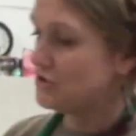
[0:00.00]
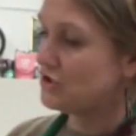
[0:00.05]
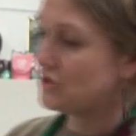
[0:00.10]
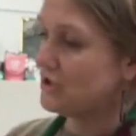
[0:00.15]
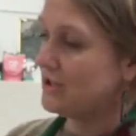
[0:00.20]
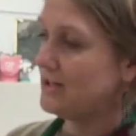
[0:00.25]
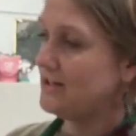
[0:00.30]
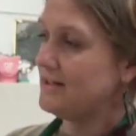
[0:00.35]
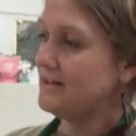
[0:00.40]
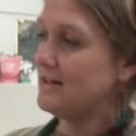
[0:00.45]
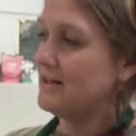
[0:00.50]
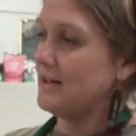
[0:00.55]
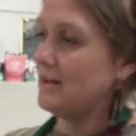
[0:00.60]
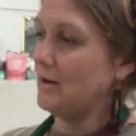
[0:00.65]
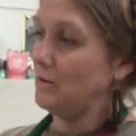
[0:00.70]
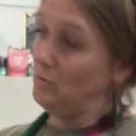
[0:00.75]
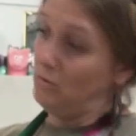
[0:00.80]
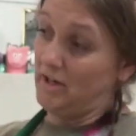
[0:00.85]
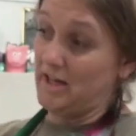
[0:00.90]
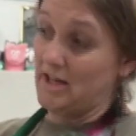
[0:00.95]
she,
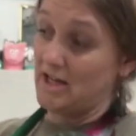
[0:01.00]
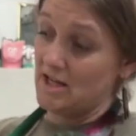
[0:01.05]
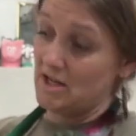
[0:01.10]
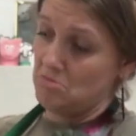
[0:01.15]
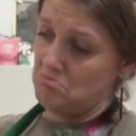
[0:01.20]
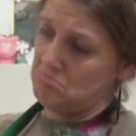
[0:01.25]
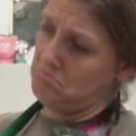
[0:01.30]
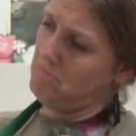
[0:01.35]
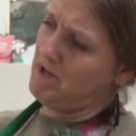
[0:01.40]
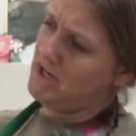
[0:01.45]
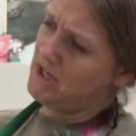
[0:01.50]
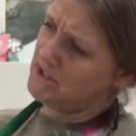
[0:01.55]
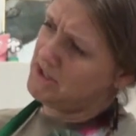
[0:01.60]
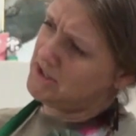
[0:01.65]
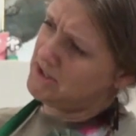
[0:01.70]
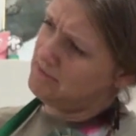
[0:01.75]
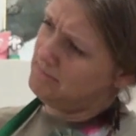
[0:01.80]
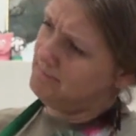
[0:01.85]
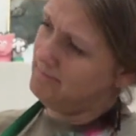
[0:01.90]
or he, it,